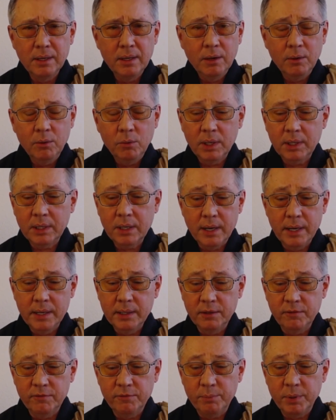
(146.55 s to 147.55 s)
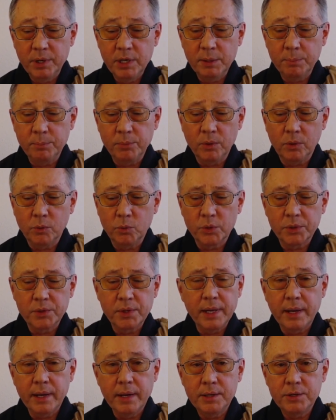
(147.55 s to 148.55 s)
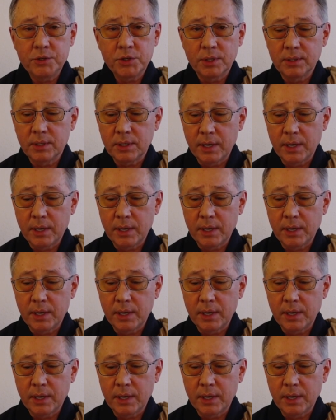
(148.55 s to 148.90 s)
what kind of people were the ancient